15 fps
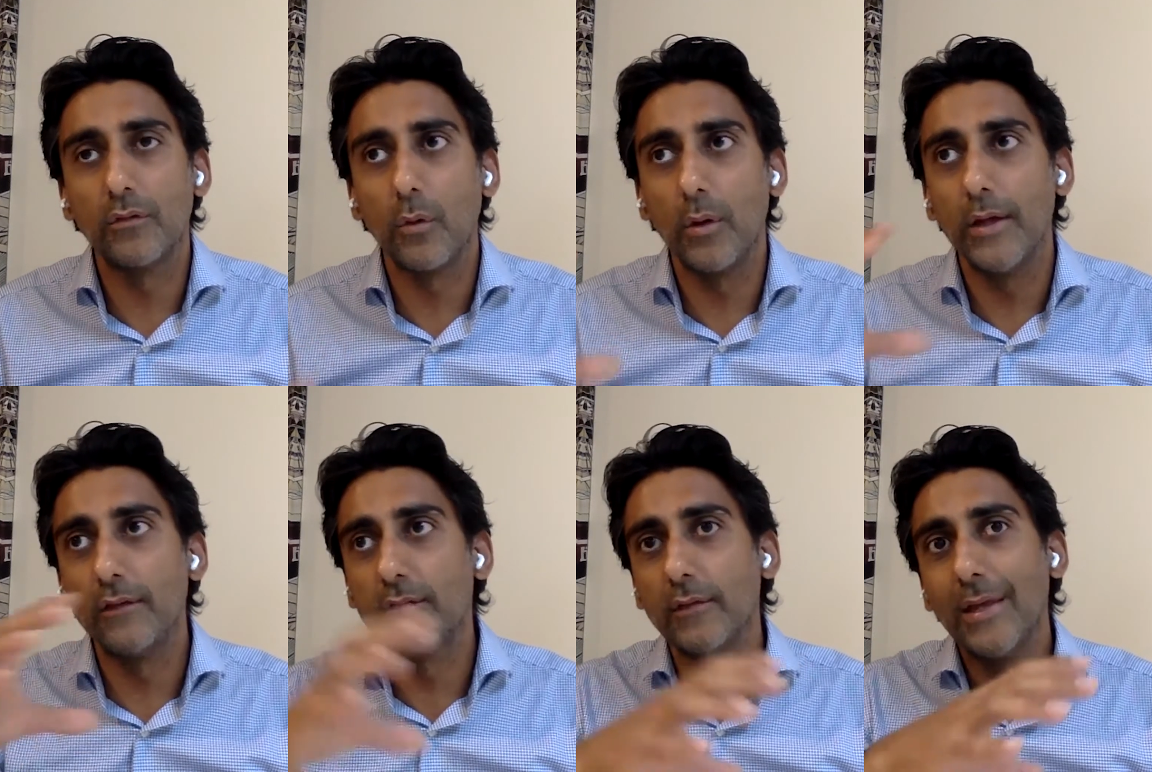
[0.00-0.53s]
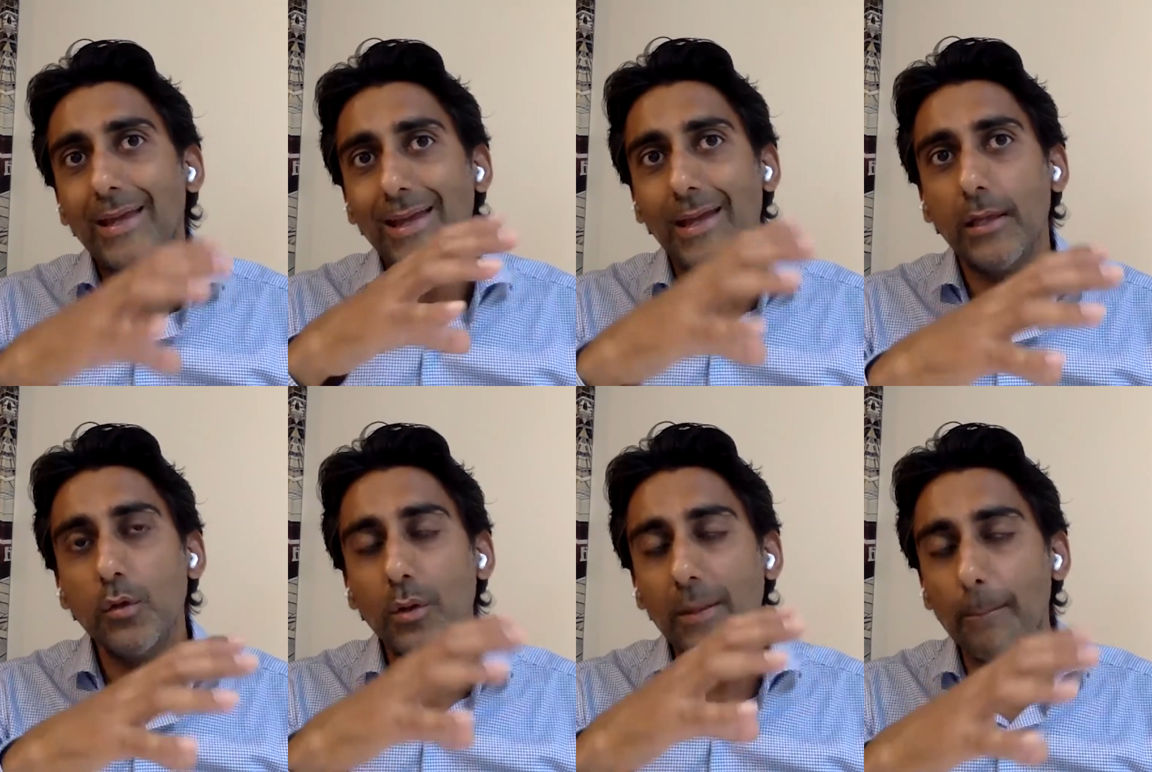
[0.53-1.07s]
So
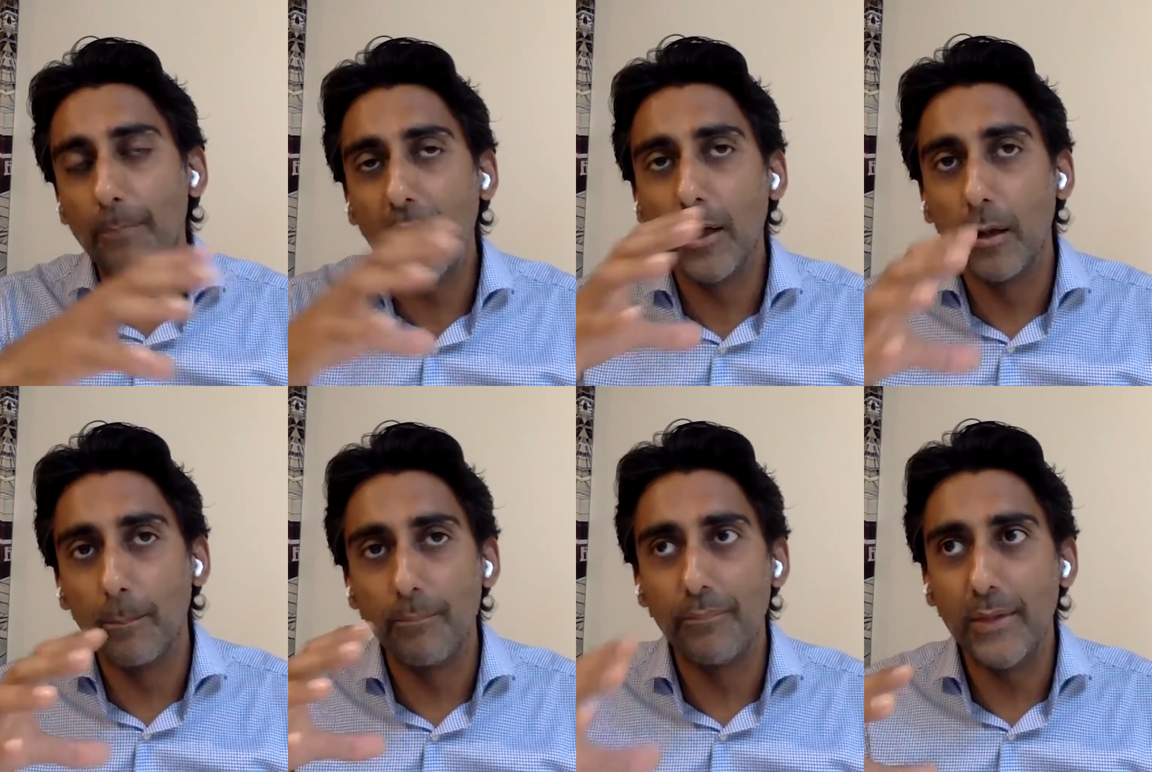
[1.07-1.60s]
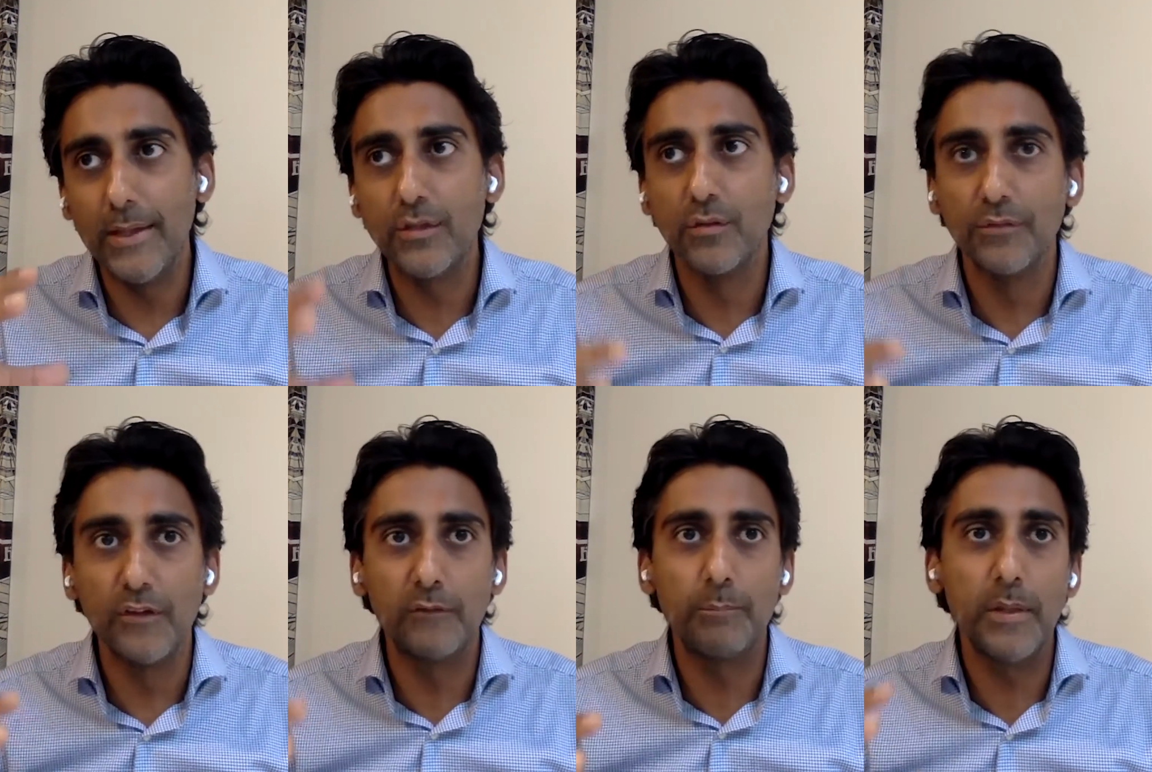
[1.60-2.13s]
you can pick up
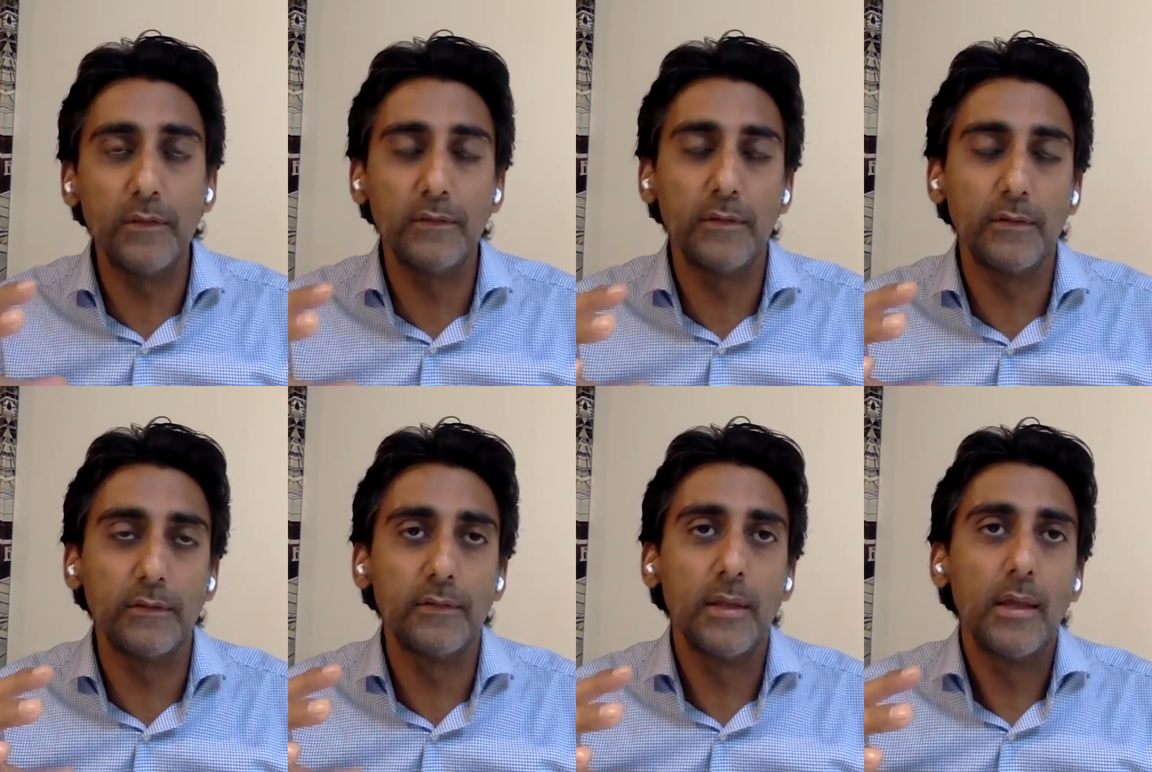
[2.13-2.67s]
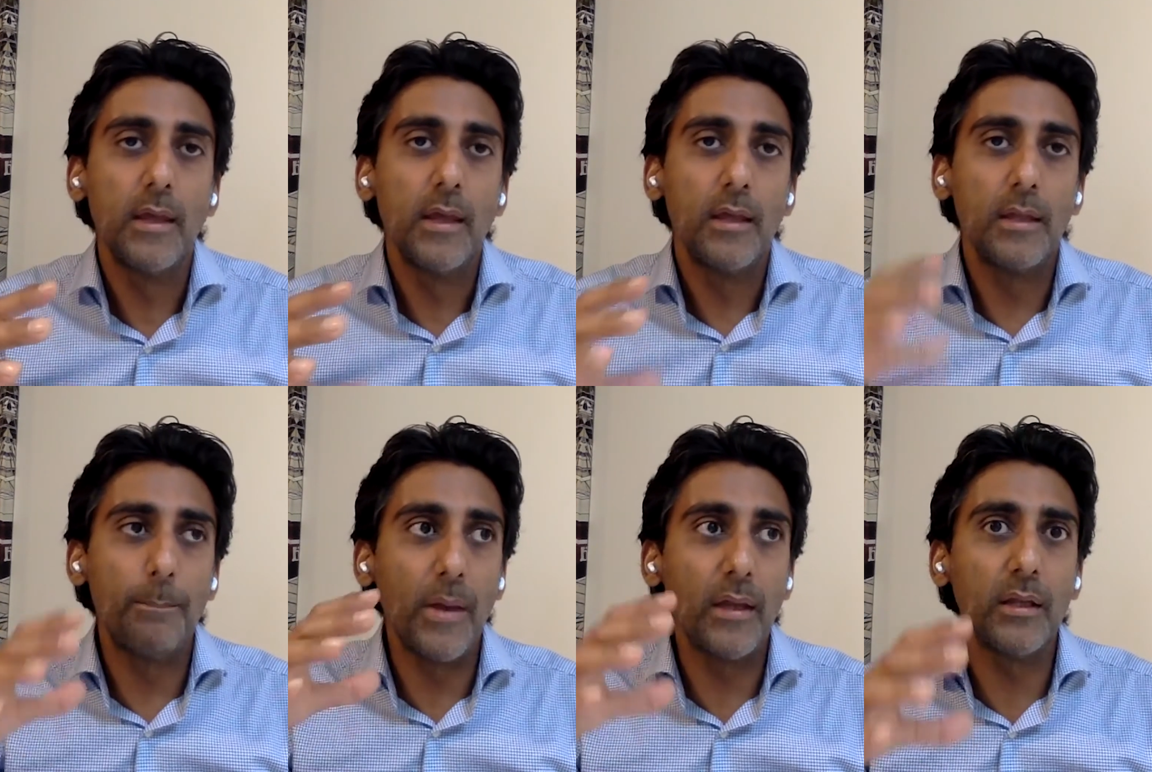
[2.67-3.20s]
each of these pieces
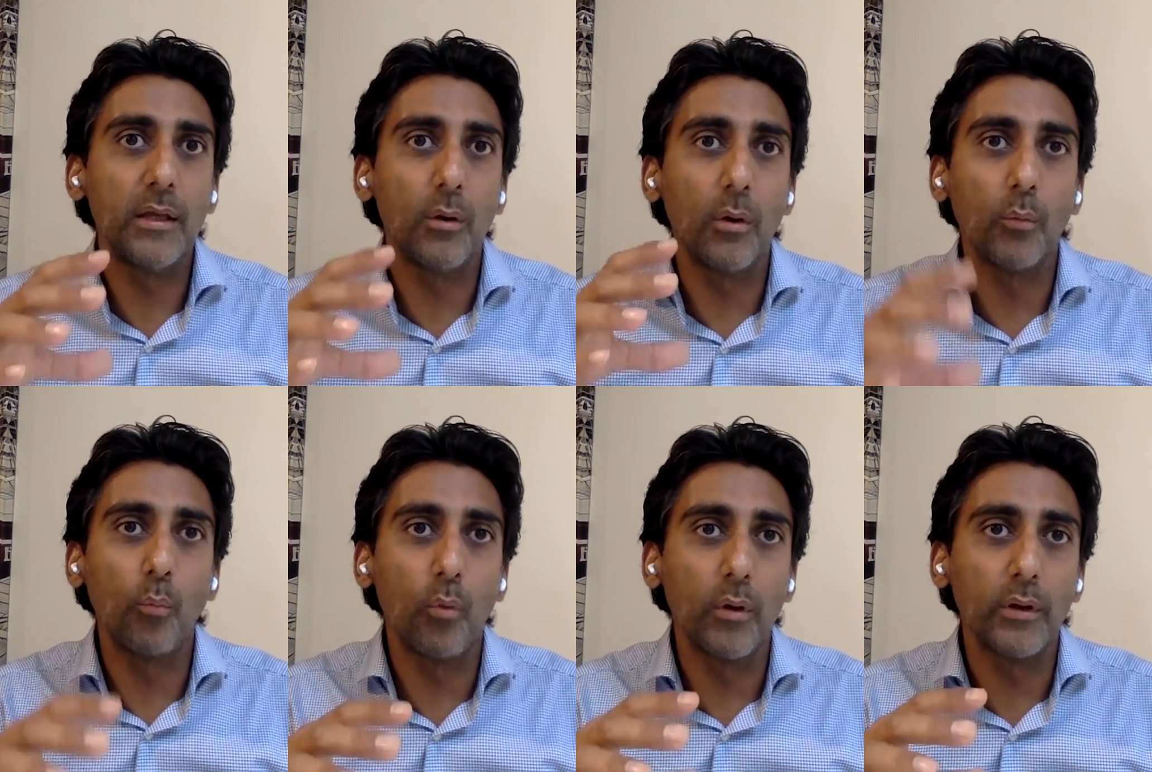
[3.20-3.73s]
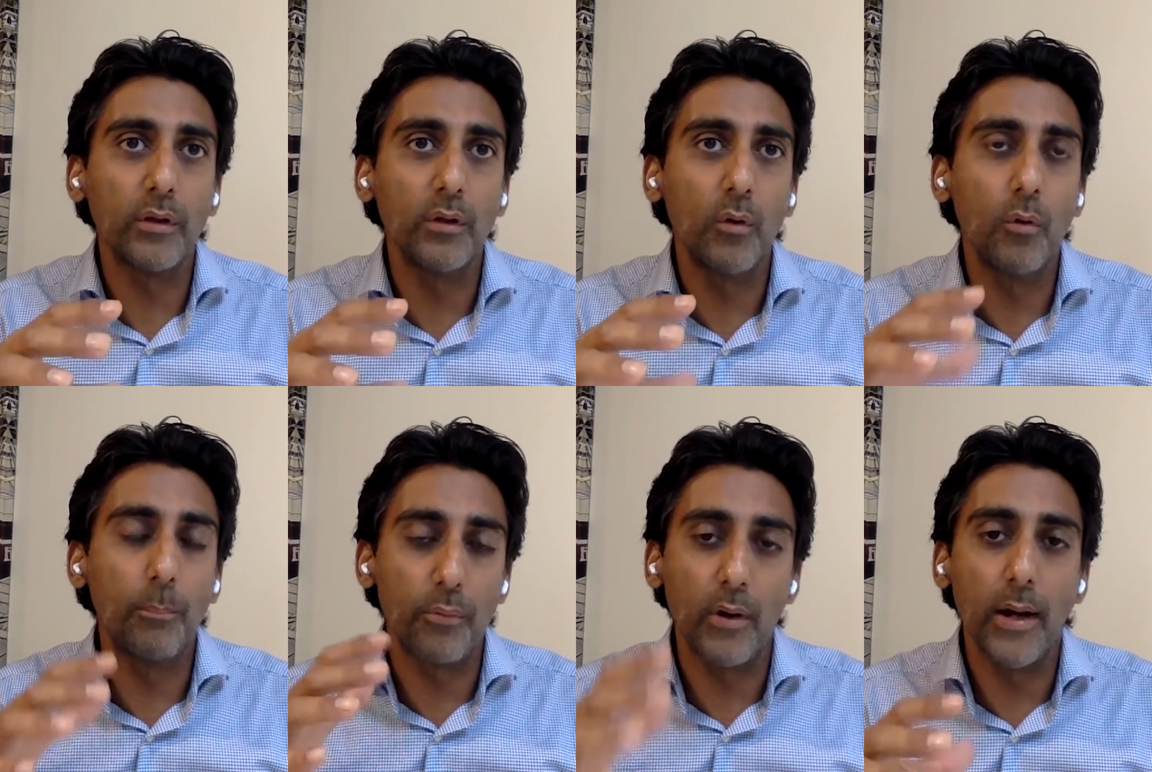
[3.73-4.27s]
depending on what
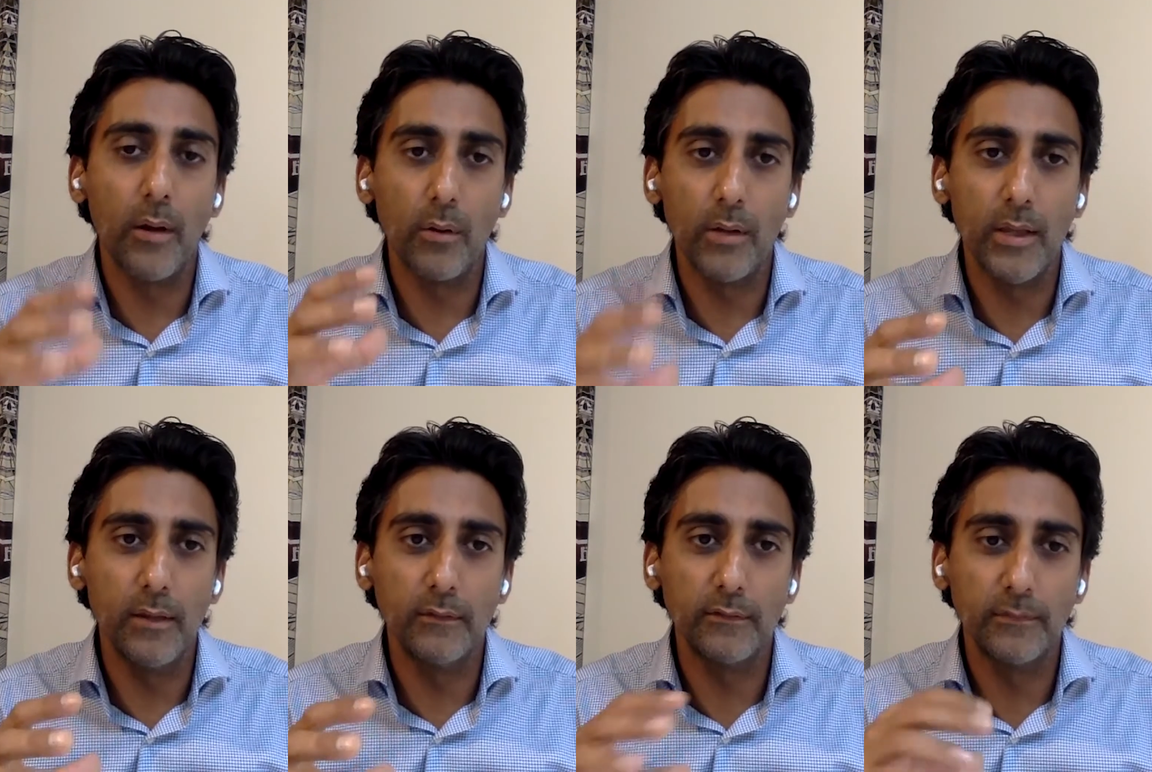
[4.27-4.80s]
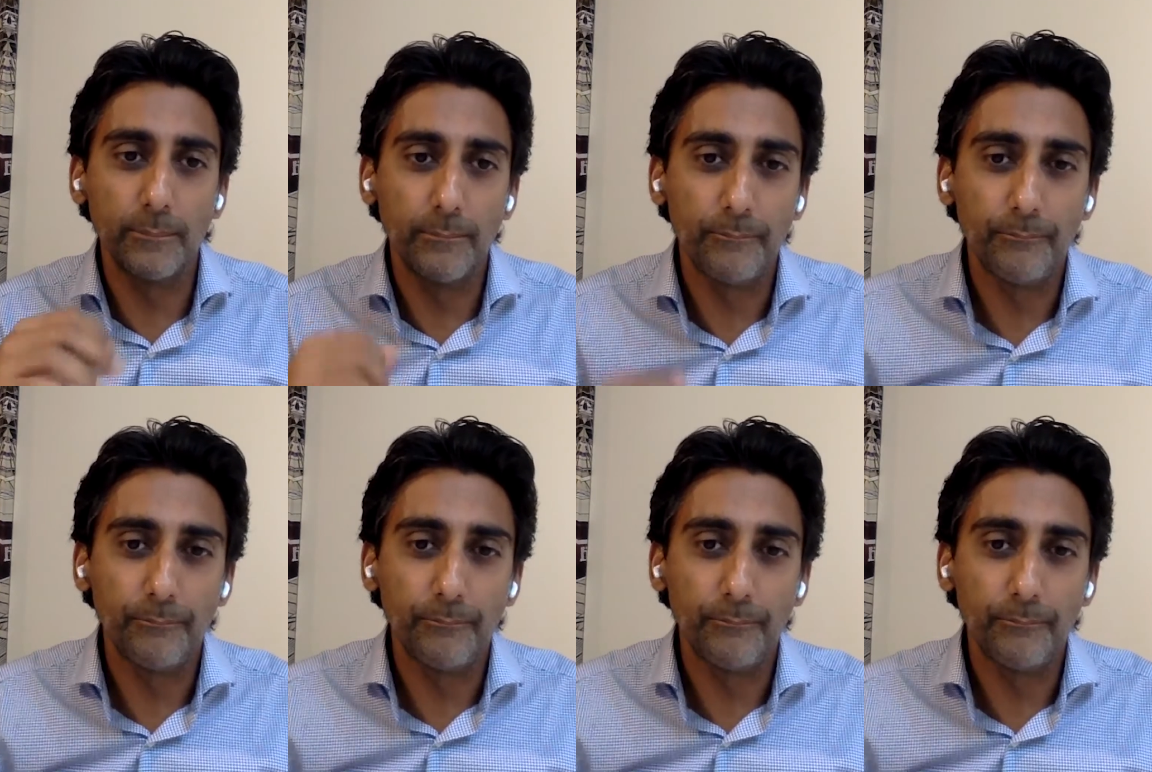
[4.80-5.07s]
your priority is.